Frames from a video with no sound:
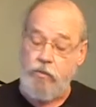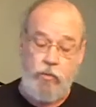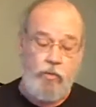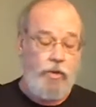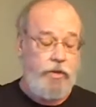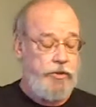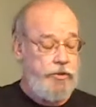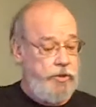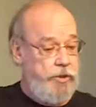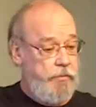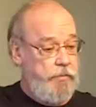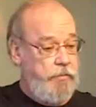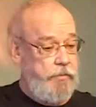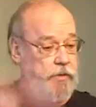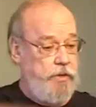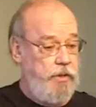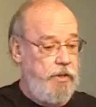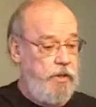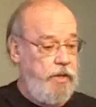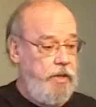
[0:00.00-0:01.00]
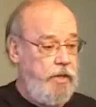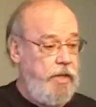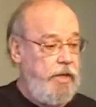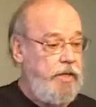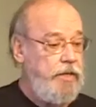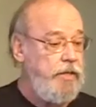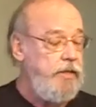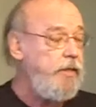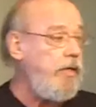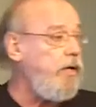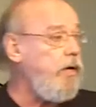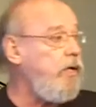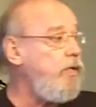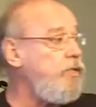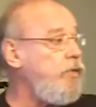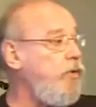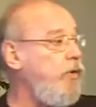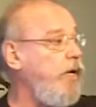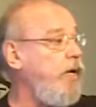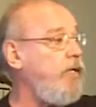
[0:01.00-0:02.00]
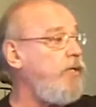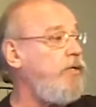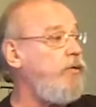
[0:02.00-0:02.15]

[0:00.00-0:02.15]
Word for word: to worship, and then they also